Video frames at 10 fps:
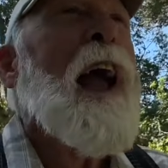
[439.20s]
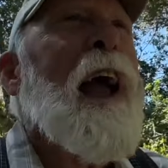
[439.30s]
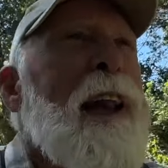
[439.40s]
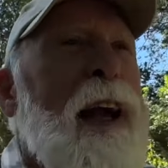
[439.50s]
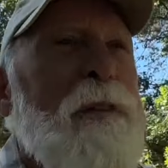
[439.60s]

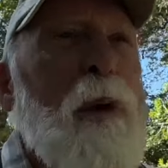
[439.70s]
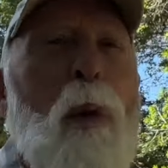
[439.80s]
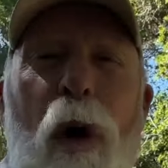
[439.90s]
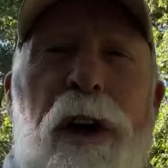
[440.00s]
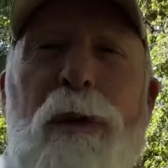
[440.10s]
And
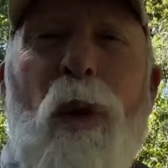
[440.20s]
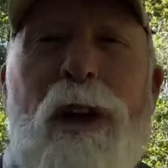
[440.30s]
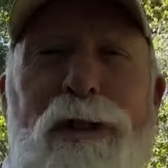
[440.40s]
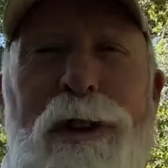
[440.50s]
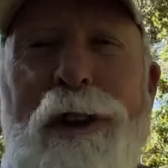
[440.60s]
everyone
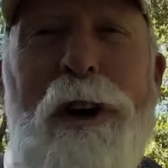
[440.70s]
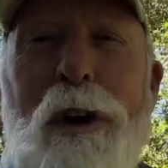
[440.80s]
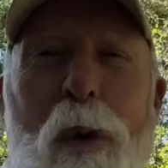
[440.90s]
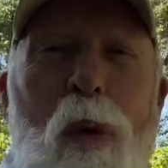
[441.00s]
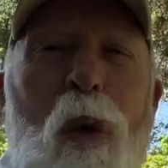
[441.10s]
wants to know
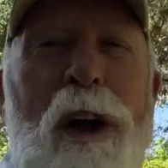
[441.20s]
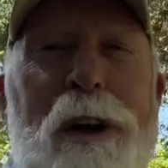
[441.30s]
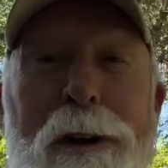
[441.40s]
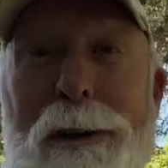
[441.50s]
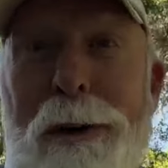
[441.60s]
what
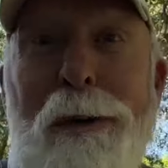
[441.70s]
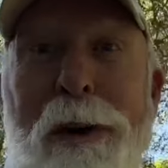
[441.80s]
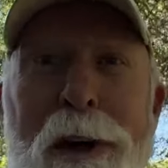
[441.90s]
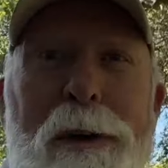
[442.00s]
you know.